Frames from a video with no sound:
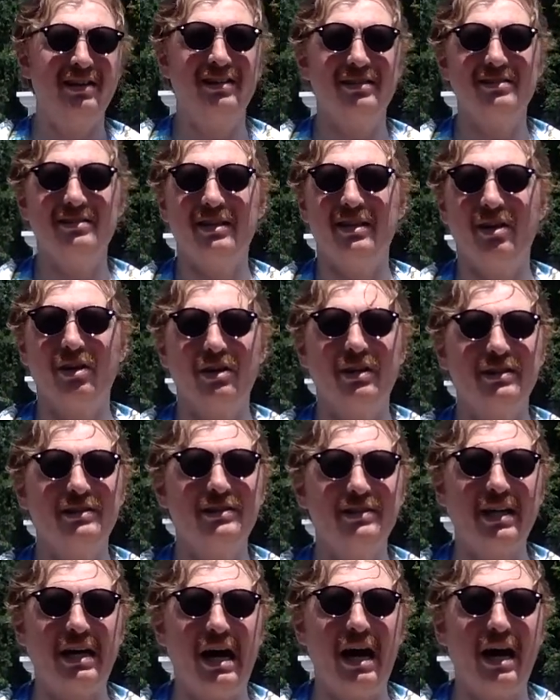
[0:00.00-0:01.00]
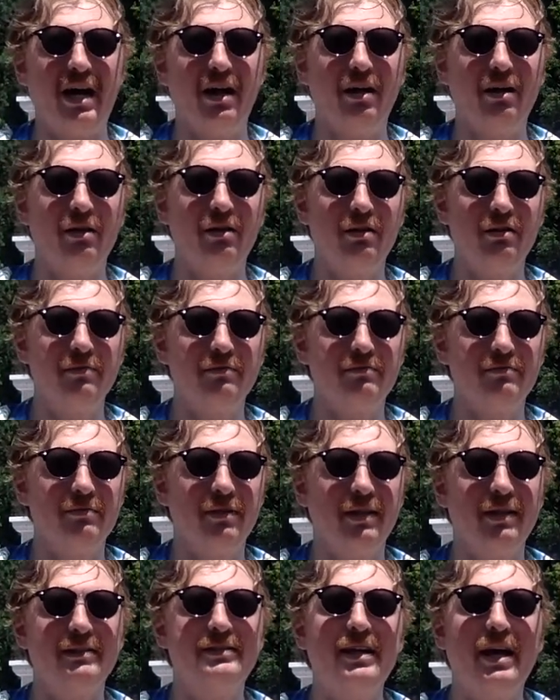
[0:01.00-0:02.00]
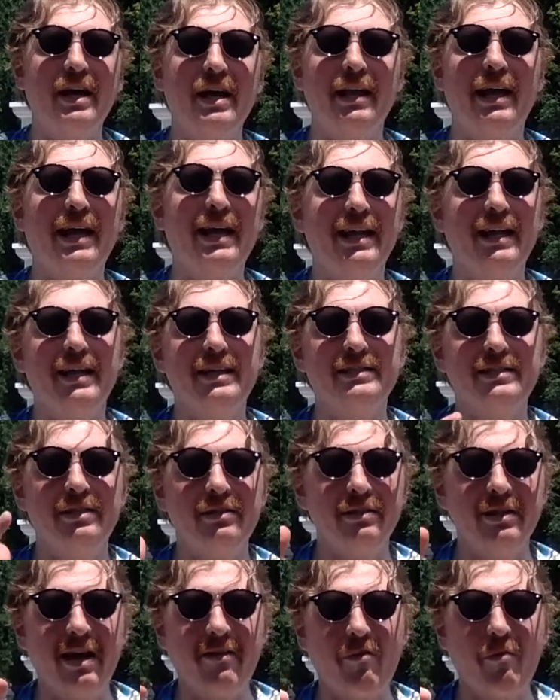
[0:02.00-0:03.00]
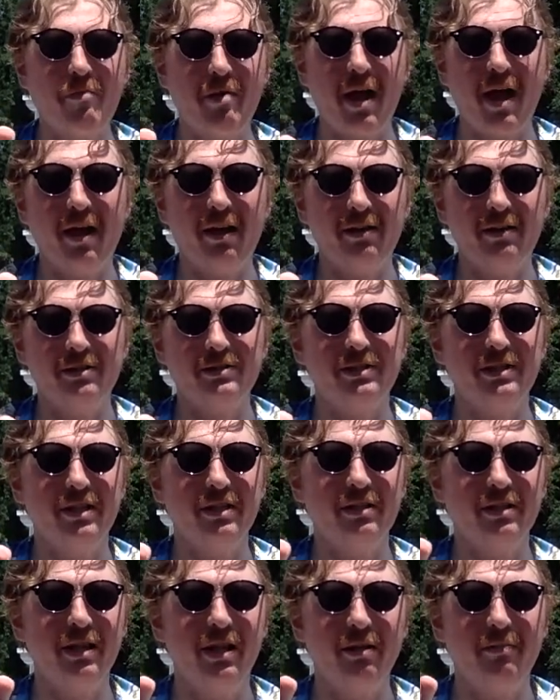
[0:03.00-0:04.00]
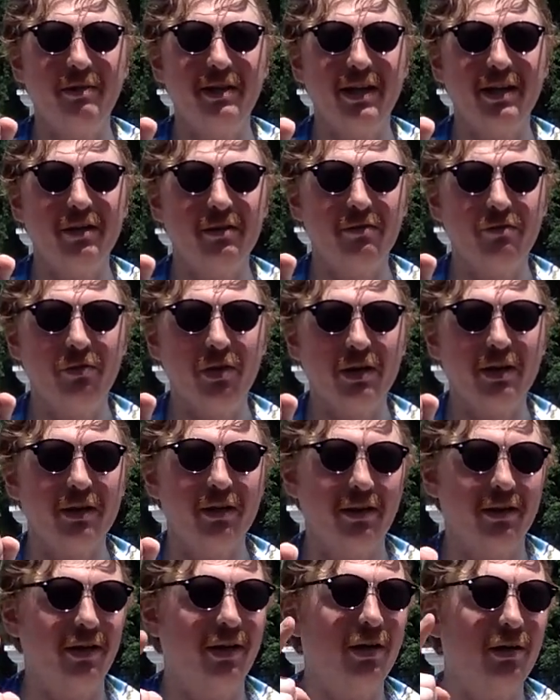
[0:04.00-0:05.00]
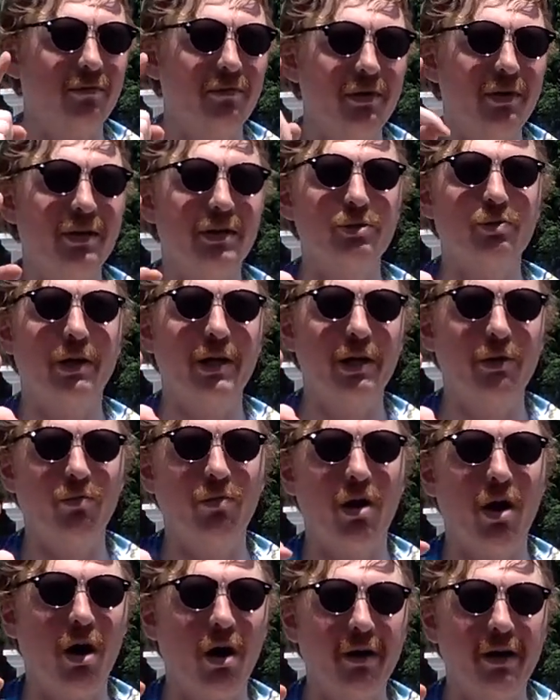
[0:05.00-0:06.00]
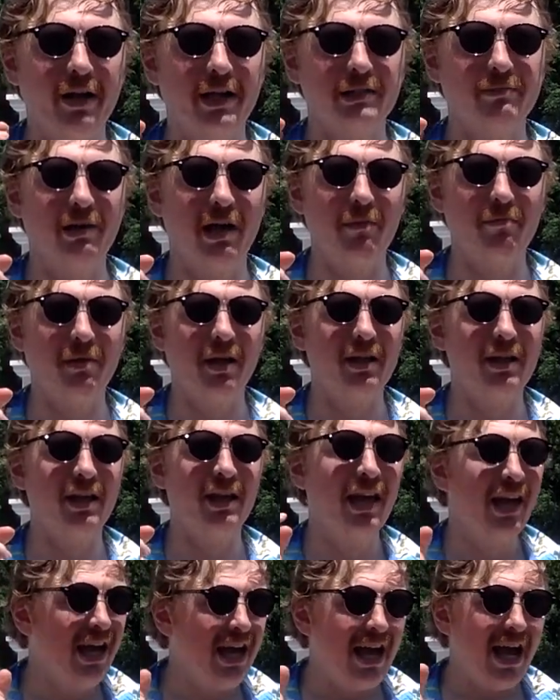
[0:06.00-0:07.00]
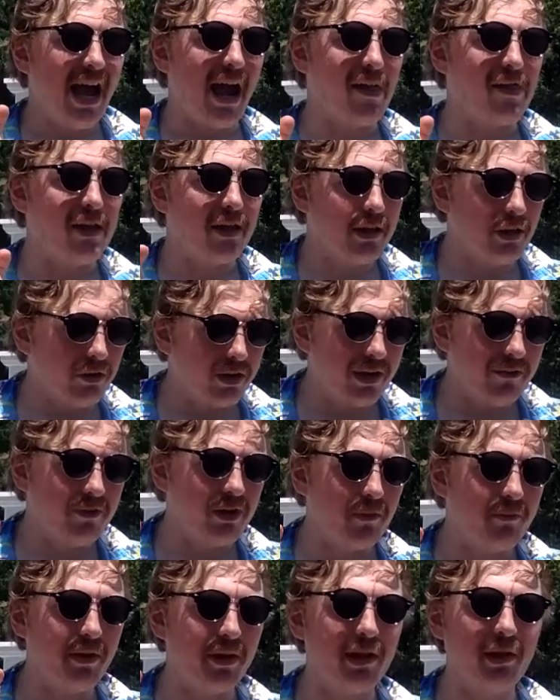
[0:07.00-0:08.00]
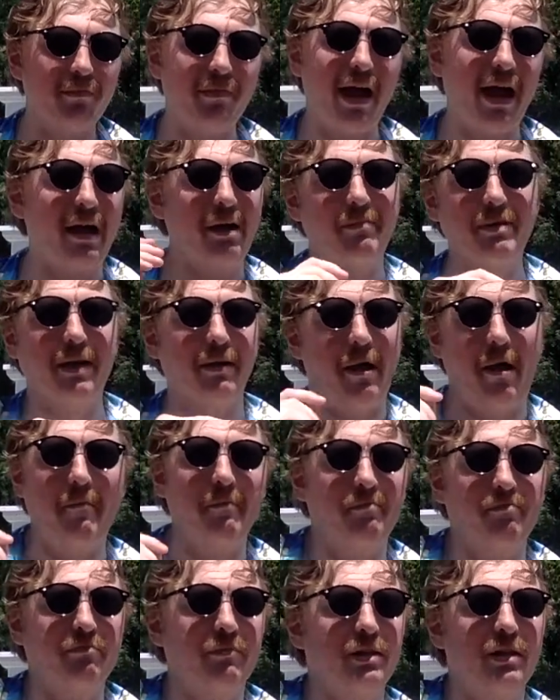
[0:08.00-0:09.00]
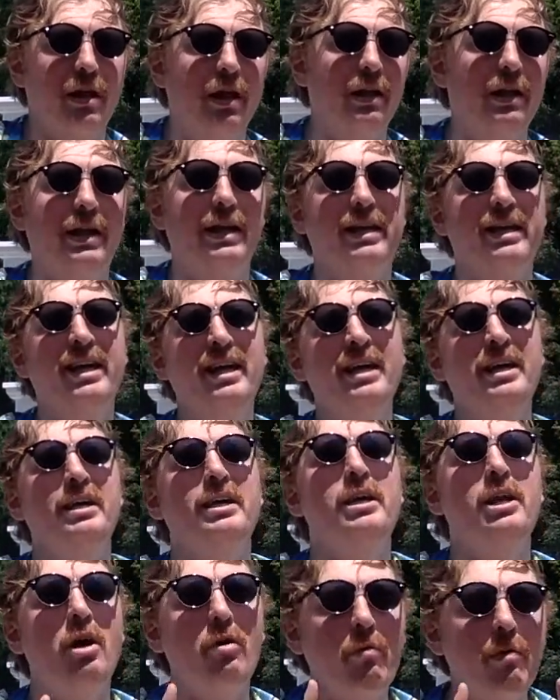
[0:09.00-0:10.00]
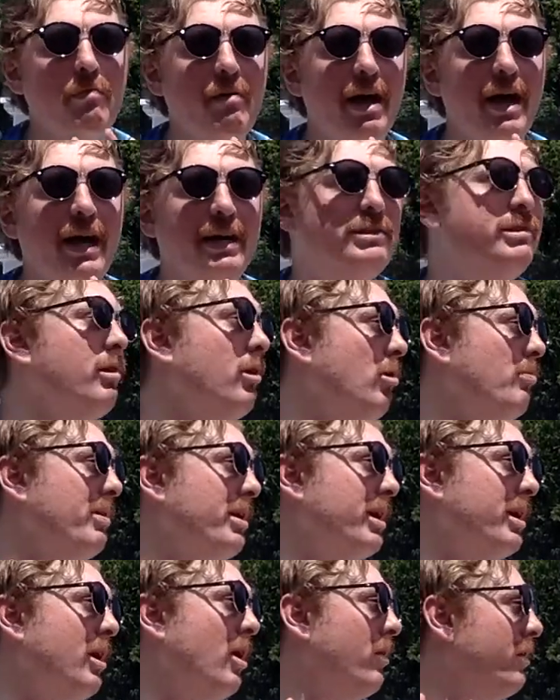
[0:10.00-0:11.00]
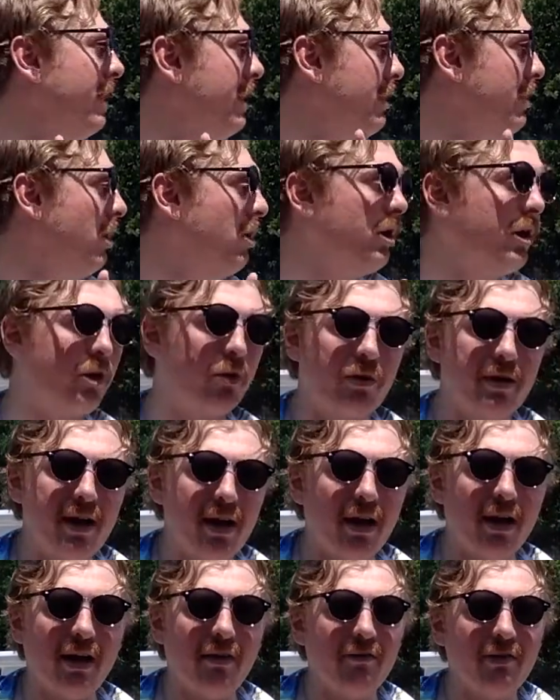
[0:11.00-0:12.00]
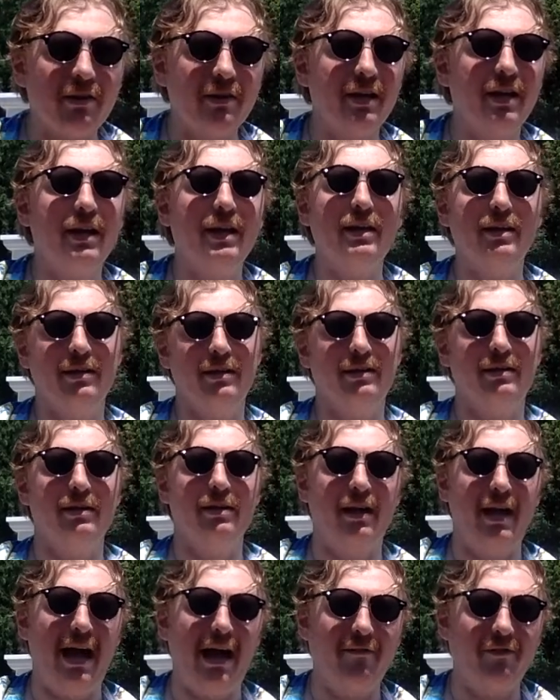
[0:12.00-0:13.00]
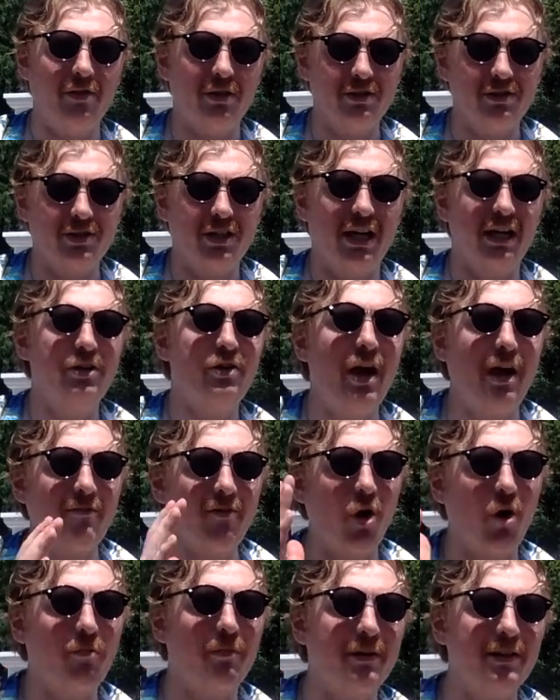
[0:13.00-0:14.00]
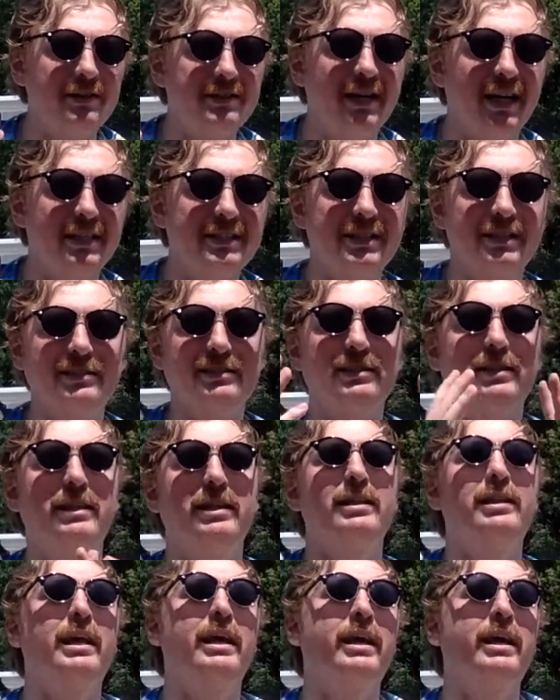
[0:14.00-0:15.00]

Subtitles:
Good style. He'll tell you like it is, dude. Never panders, dude. He'll be like, you're fucking dumb. Here's why you're wrong. Here's my opinion. And then you'll give your opinion back and be like, we butt heads a little bit, you don't agree on everything, and you have open discussions, and then